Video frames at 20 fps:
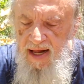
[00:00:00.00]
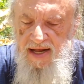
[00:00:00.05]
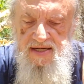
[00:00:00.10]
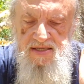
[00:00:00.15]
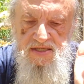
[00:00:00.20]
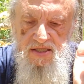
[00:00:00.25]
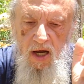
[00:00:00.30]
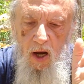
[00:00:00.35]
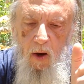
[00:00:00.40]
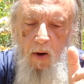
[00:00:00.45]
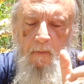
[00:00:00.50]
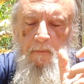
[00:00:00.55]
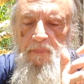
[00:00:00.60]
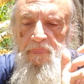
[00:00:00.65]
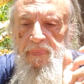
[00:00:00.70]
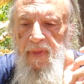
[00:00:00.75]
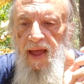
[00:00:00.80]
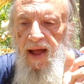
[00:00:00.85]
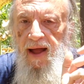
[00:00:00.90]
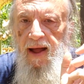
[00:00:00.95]
So
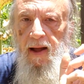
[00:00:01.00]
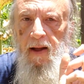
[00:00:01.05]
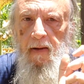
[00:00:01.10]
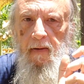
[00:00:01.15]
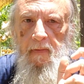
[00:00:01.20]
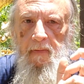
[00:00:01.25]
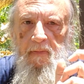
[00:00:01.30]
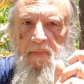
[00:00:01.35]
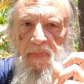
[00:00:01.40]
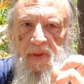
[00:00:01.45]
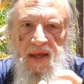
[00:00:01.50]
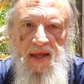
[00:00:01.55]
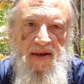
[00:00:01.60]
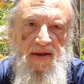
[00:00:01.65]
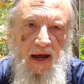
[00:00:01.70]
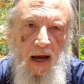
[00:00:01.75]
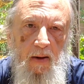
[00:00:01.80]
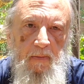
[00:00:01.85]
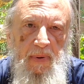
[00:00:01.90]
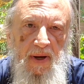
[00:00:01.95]
you can
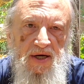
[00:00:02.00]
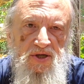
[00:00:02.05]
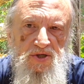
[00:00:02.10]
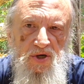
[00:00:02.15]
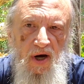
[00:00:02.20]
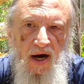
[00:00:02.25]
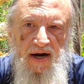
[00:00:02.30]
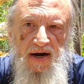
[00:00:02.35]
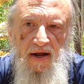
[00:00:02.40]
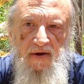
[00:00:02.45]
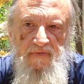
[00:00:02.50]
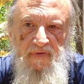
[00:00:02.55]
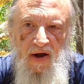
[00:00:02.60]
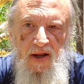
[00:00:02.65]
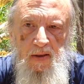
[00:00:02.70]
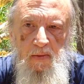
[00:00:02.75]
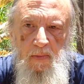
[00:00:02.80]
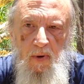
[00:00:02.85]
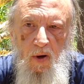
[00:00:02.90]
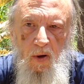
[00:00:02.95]
take a picture, identify
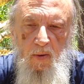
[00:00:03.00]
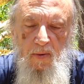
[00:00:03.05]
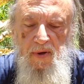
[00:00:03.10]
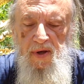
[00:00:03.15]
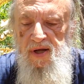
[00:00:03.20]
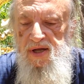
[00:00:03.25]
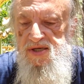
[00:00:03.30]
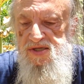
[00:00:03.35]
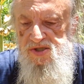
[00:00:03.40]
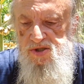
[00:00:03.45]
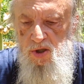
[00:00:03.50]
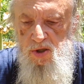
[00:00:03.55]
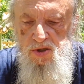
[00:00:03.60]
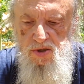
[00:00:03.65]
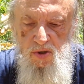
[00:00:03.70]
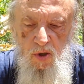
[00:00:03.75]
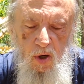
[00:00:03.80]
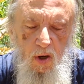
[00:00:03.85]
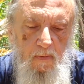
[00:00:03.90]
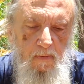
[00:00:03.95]
the bird. You can
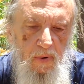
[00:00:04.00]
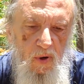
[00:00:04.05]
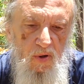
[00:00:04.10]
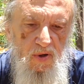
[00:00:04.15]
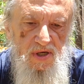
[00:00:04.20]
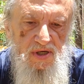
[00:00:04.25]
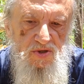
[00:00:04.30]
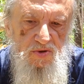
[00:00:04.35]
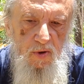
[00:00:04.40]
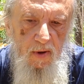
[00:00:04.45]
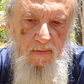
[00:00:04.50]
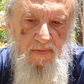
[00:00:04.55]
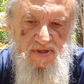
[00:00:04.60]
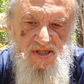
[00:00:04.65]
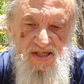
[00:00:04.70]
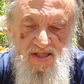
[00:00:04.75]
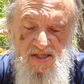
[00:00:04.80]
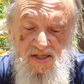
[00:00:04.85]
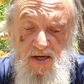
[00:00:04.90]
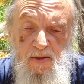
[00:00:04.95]
search on bird
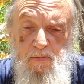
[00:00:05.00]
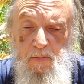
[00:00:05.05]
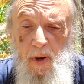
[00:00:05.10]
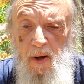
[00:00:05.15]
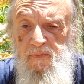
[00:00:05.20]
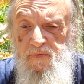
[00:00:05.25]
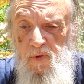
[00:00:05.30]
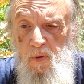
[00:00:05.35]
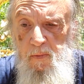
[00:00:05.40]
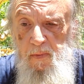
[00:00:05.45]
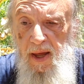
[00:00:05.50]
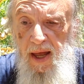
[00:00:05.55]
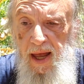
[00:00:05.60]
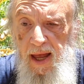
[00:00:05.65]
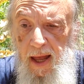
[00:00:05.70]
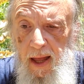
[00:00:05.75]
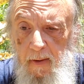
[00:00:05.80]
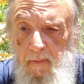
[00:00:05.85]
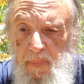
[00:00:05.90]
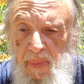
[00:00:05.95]
descriptions, but for
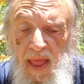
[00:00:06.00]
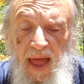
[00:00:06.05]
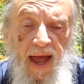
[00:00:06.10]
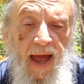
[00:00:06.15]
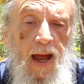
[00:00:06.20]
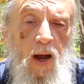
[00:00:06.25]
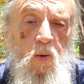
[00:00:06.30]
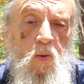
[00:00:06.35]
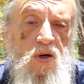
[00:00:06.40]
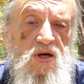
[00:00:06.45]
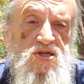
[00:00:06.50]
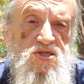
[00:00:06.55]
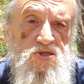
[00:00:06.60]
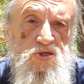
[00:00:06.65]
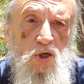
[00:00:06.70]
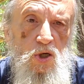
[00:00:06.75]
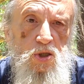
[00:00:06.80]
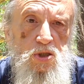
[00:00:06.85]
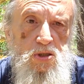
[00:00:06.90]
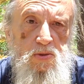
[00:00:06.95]
me, it was
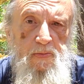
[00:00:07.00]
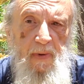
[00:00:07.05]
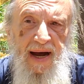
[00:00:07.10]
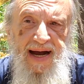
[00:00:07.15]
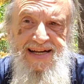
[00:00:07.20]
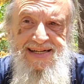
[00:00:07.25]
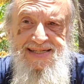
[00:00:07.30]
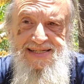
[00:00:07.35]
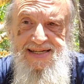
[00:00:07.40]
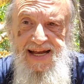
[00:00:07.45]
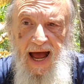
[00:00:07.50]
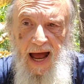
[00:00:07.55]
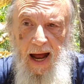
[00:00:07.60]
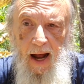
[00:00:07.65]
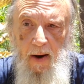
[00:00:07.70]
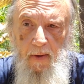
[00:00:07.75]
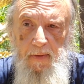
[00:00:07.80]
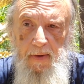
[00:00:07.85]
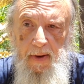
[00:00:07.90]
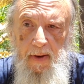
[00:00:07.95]
search by
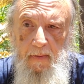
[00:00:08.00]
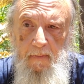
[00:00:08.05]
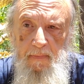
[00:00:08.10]
sound.